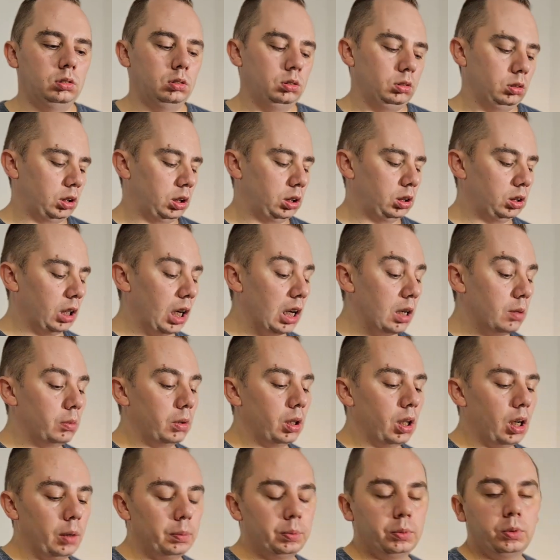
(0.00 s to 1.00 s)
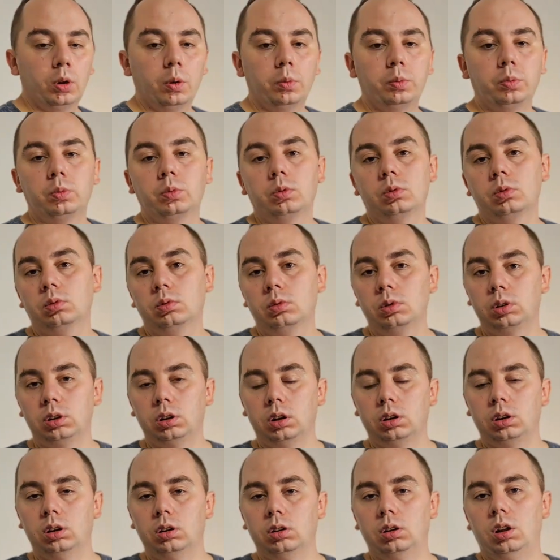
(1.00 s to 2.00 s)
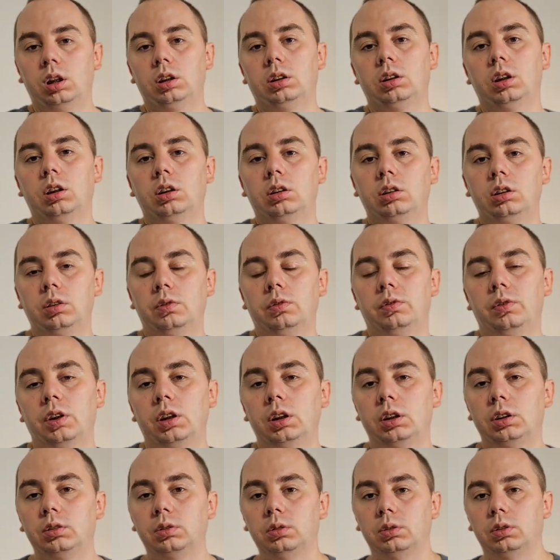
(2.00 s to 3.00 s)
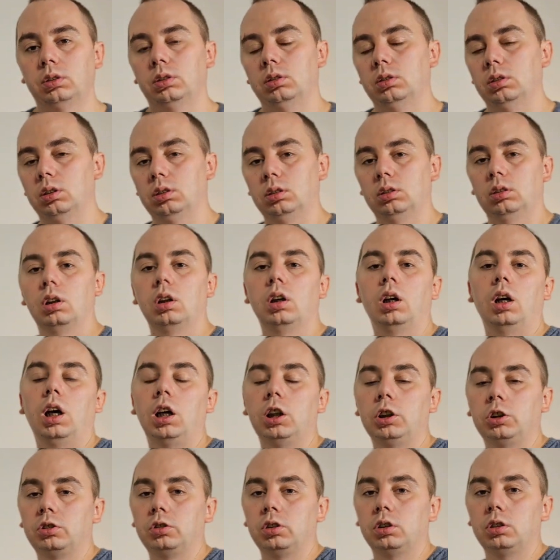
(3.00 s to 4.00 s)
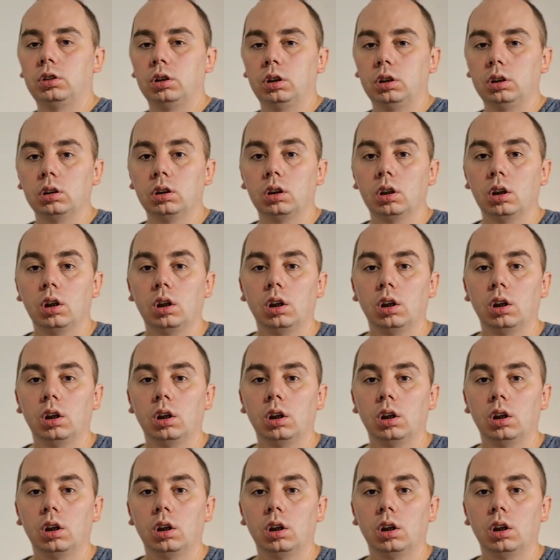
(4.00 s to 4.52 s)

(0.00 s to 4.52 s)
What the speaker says: the same laptop with an SSD versus an HDD,